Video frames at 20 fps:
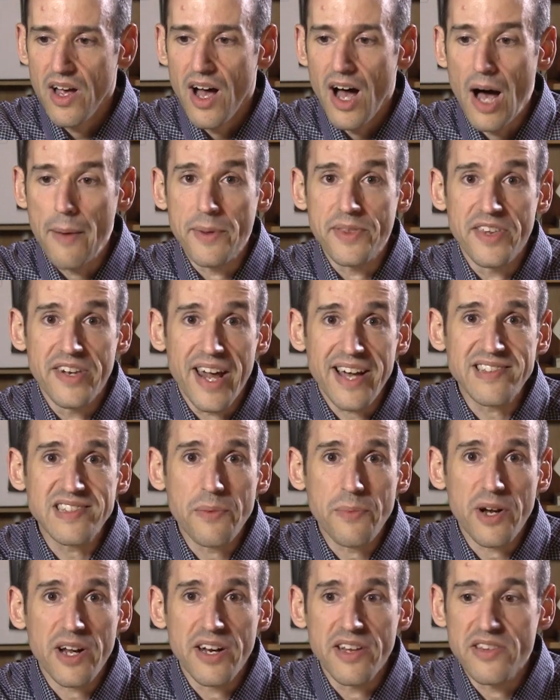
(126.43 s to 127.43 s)
Uh, but the next
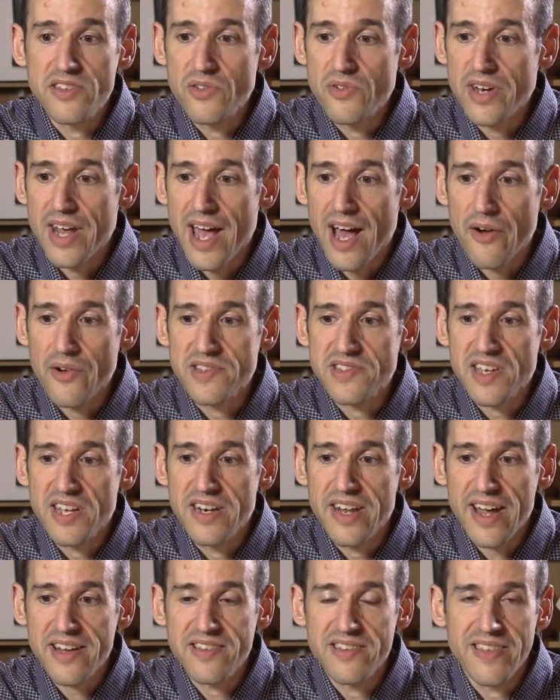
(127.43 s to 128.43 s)
thing we're going to do now is
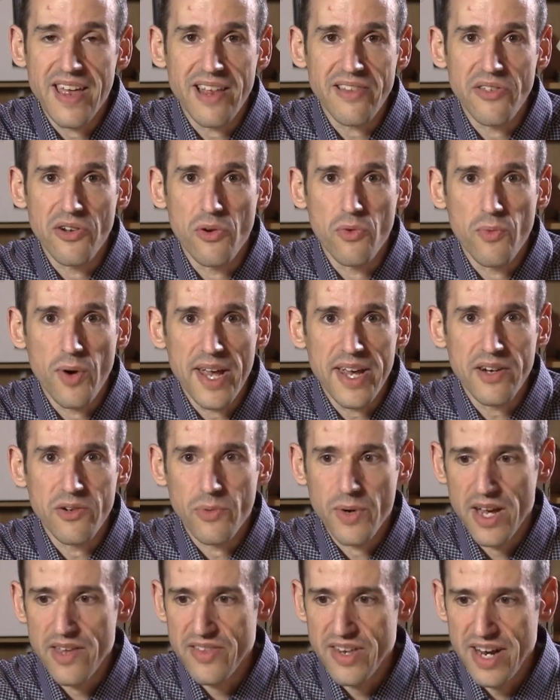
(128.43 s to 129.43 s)
connect to that little RAID
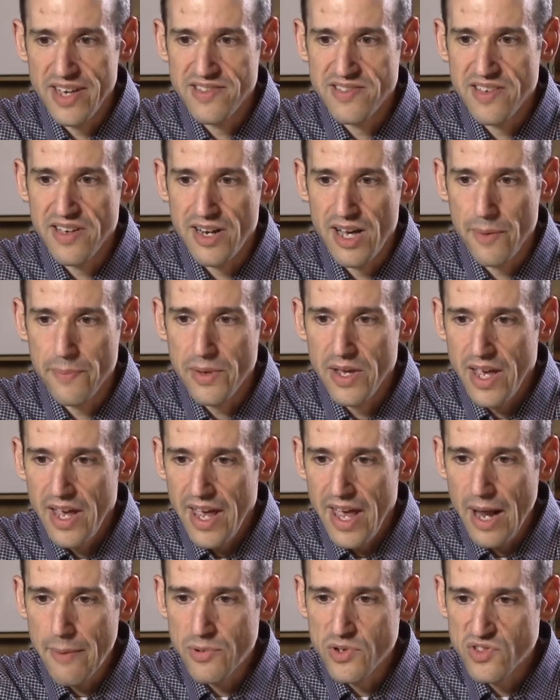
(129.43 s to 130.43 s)
array that I set up,
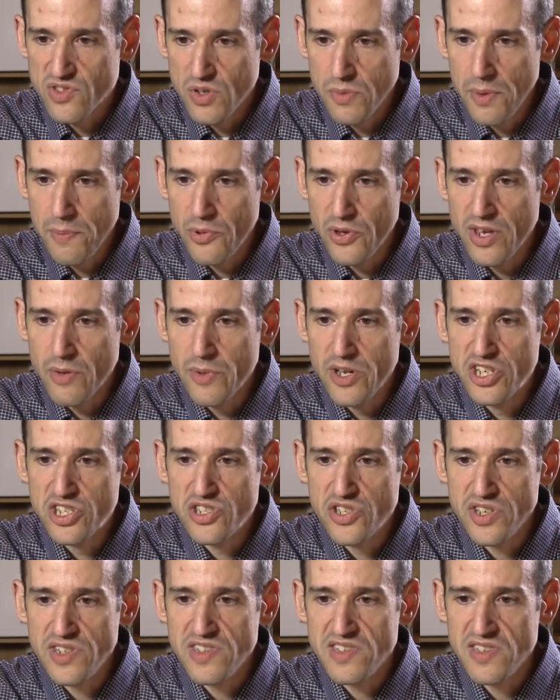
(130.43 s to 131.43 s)
and presumably we
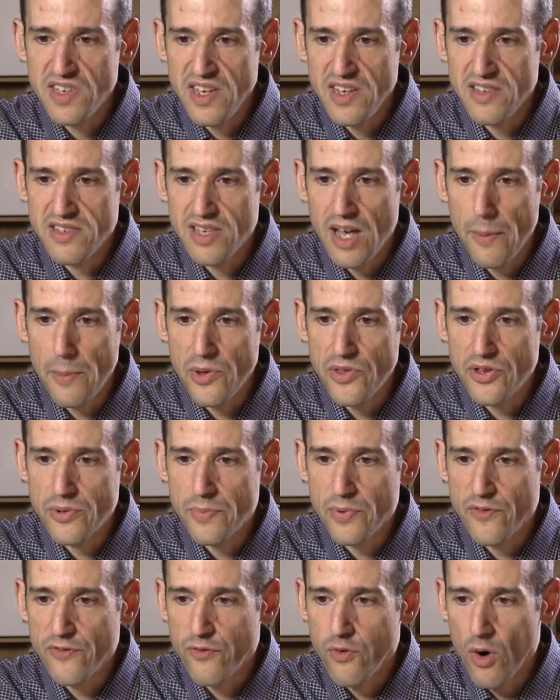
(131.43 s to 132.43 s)
should see double the
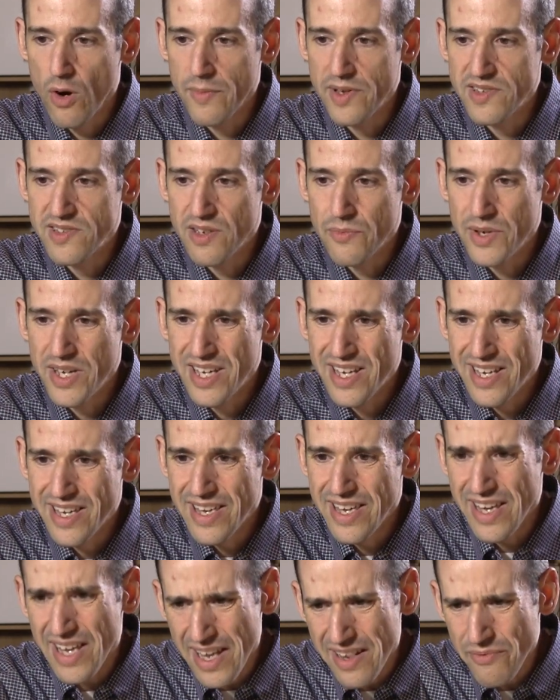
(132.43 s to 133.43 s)
performance, and we
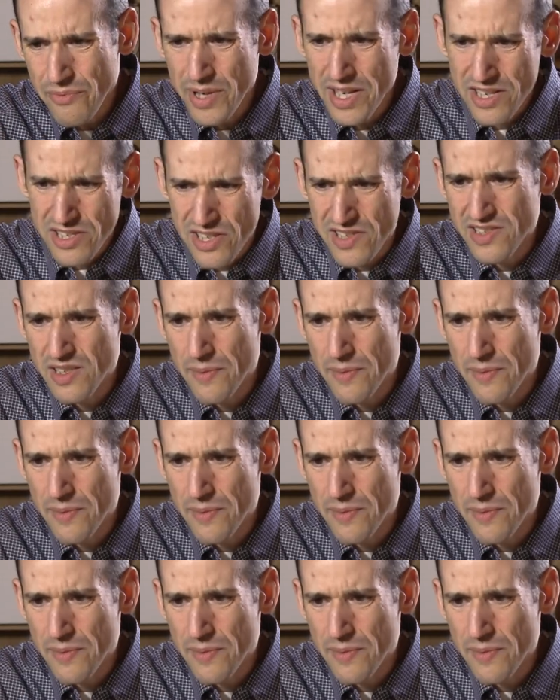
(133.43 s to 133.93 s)
get, we just